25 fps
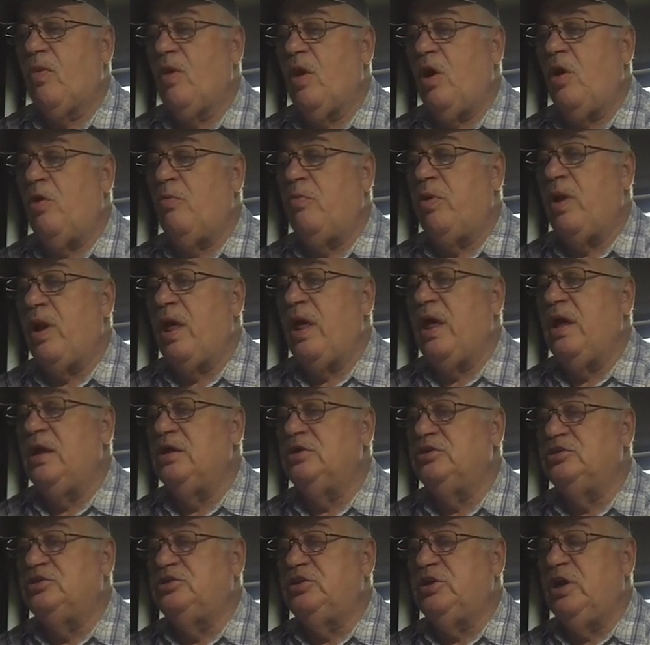on
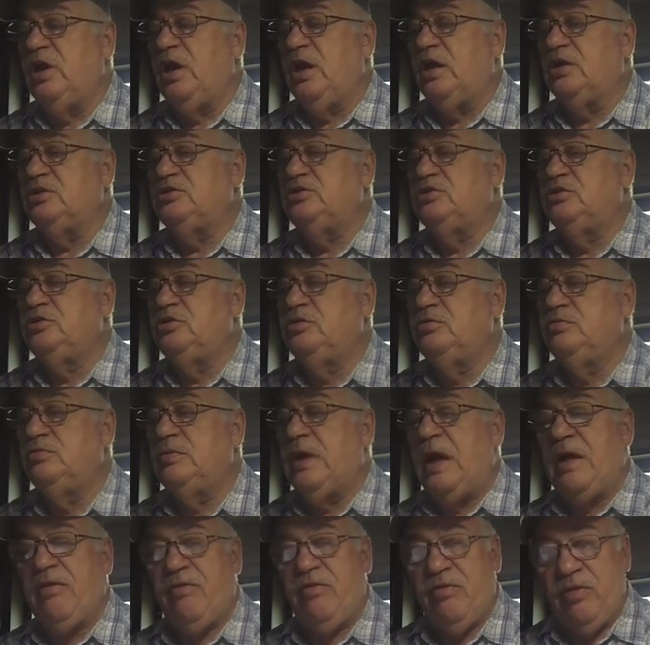Plan 6,
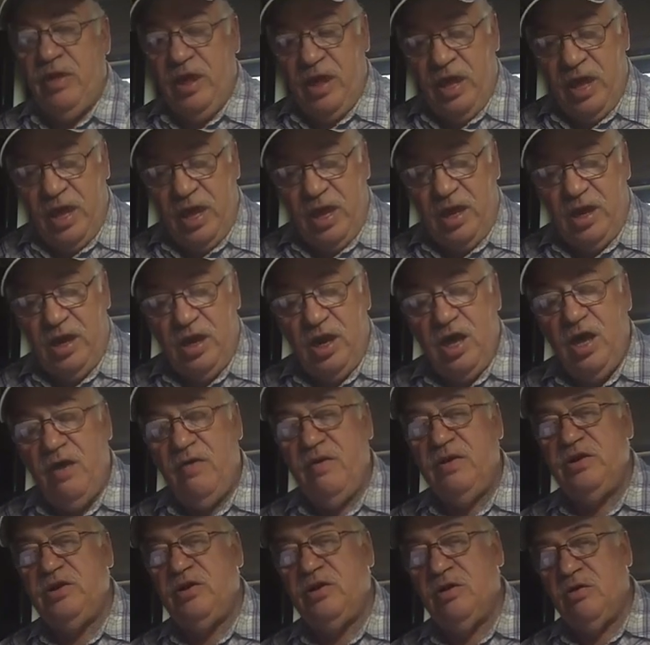at the end
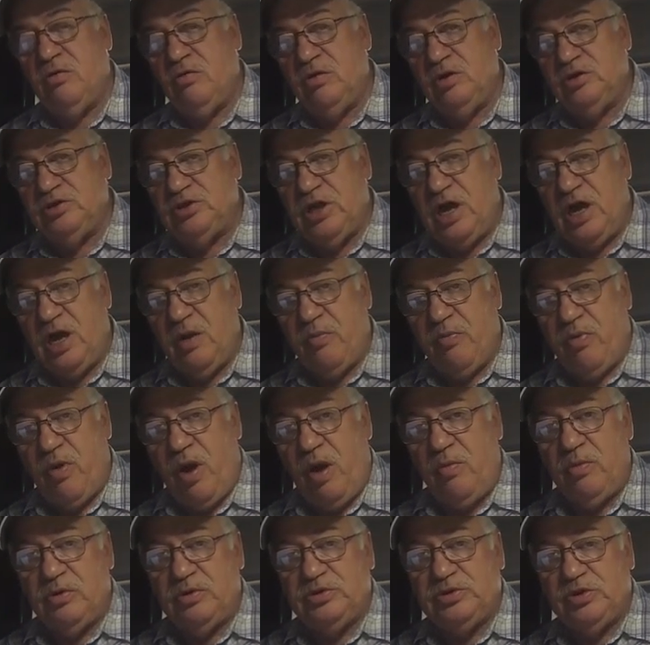of it, you're going to sign a
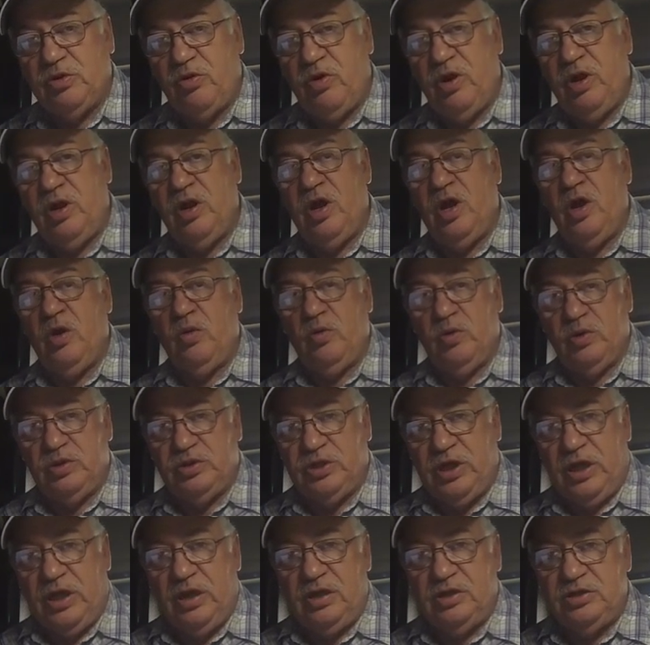promissory note with
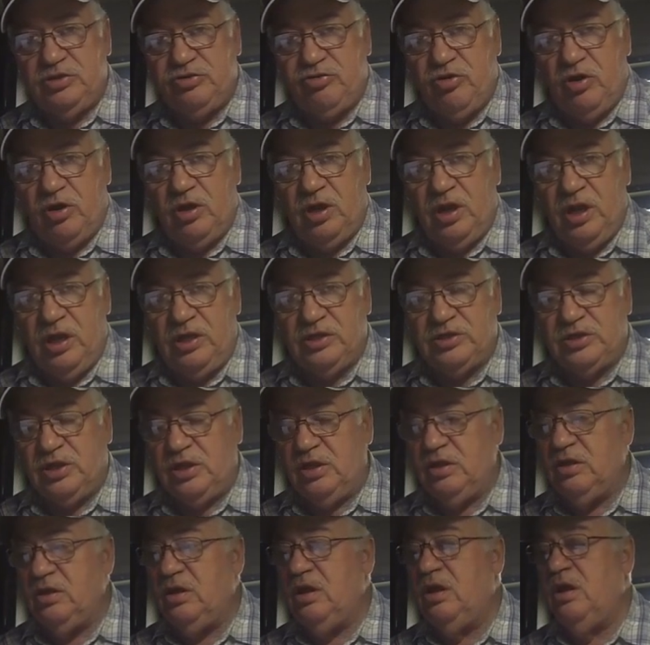Thielen's Truck
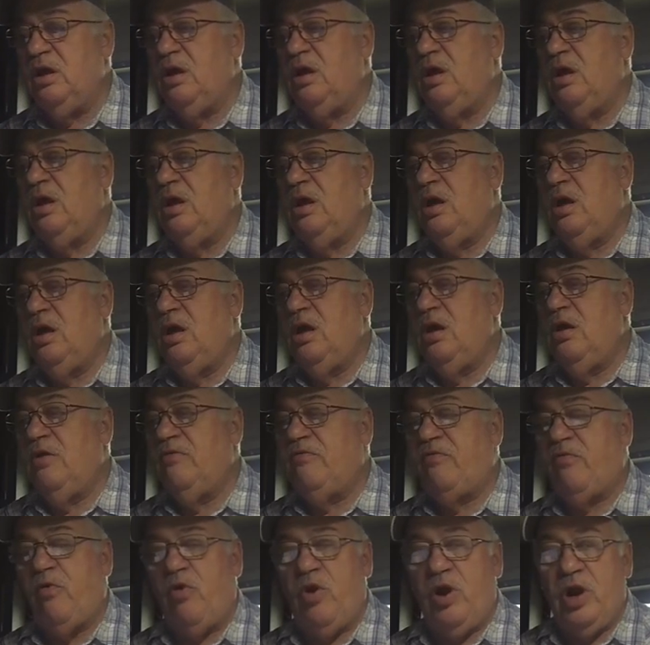Leasing
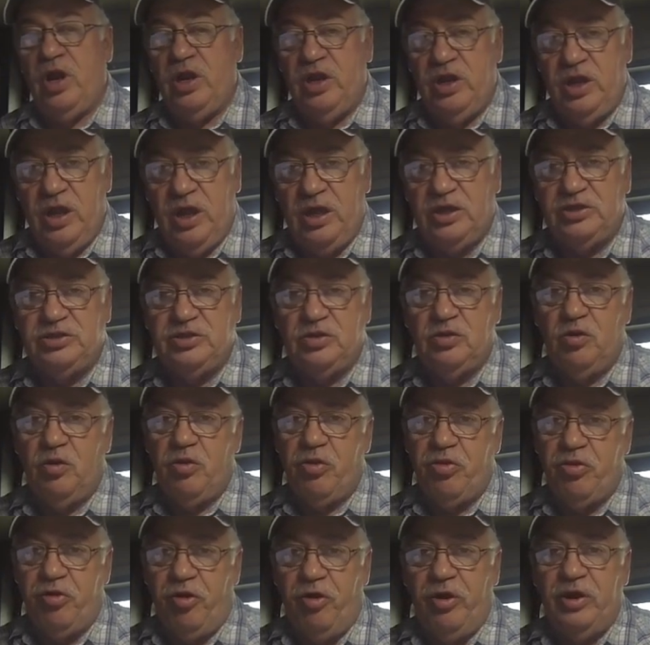for an additional
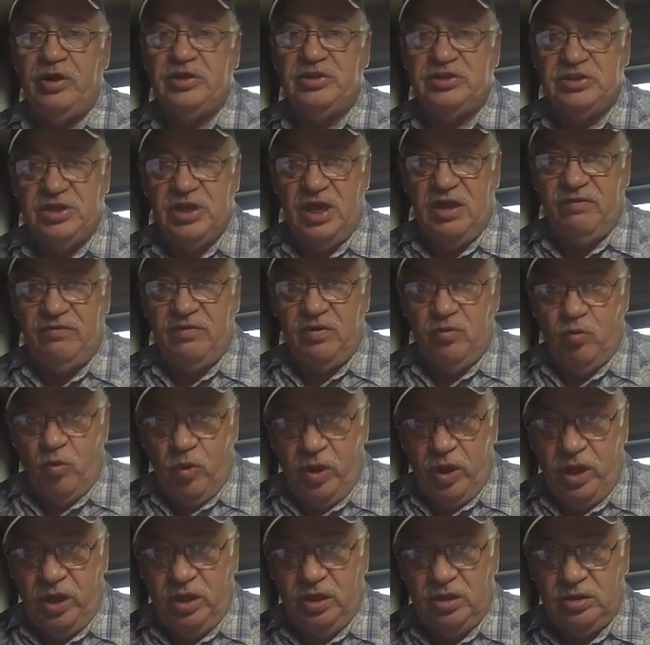37
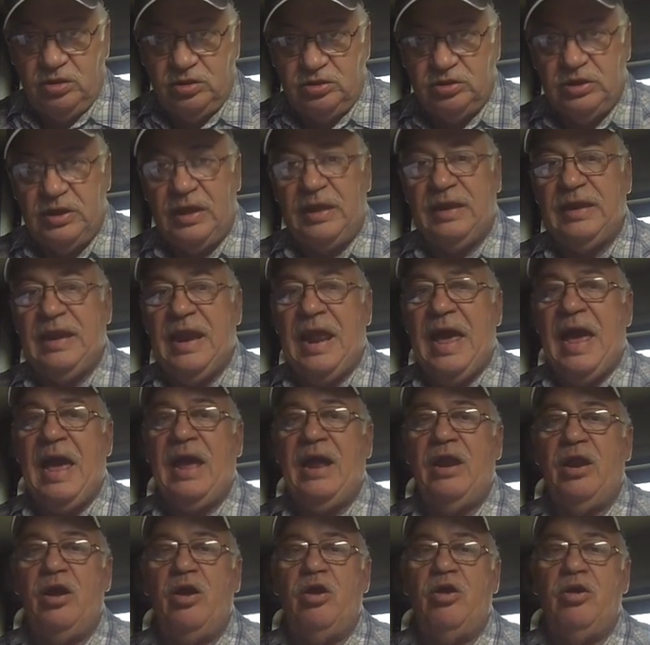weeks at
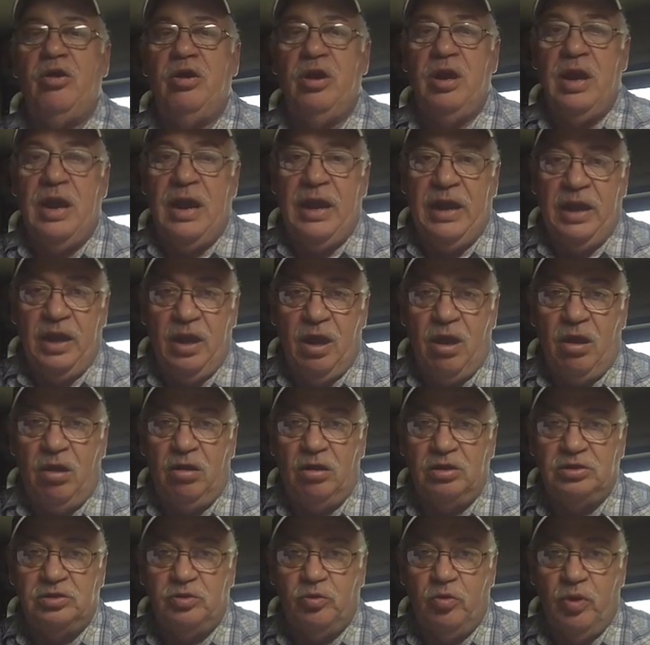
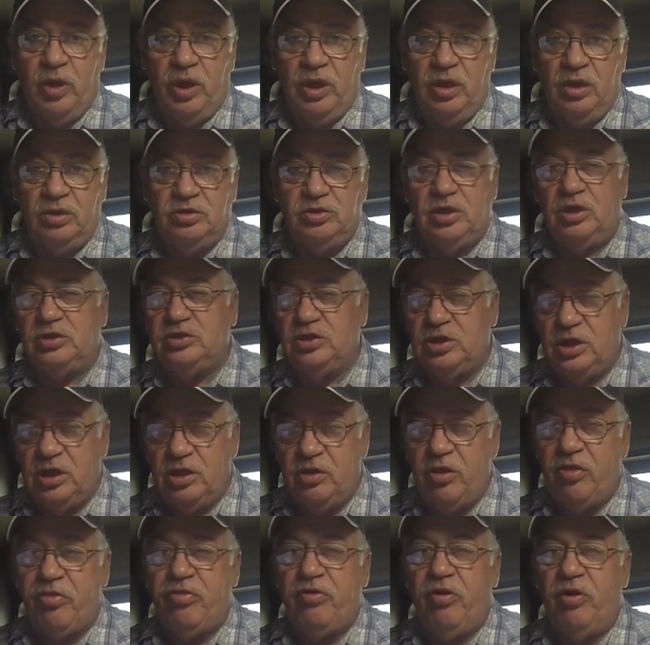$990 a week. So that's
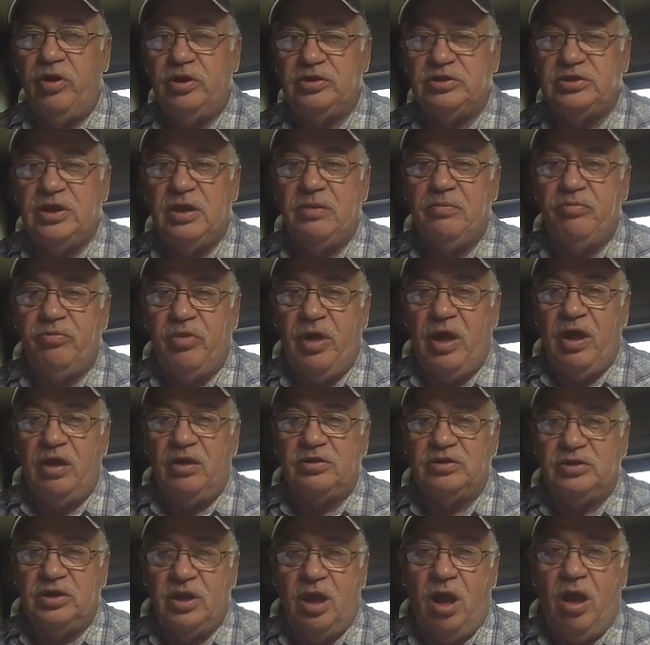another
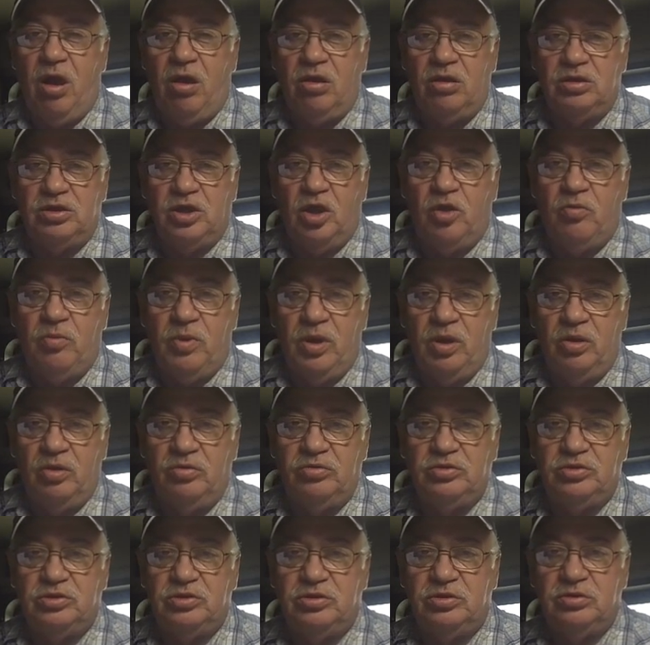$37,000
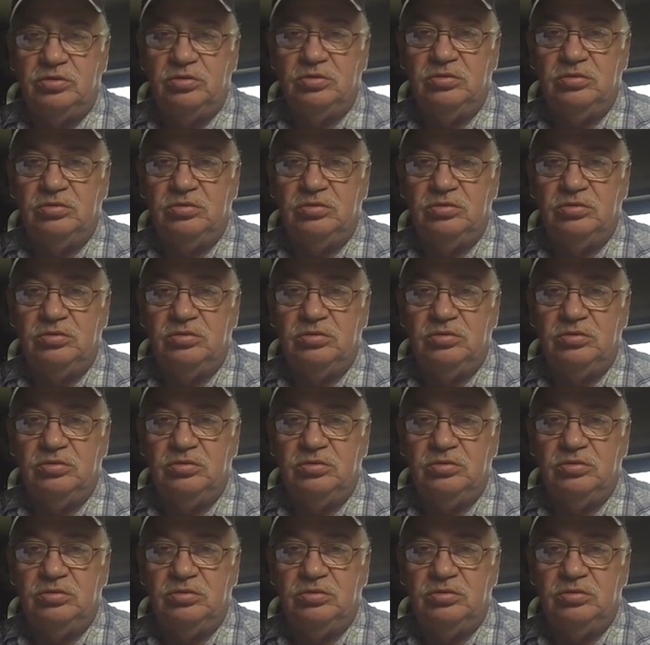almost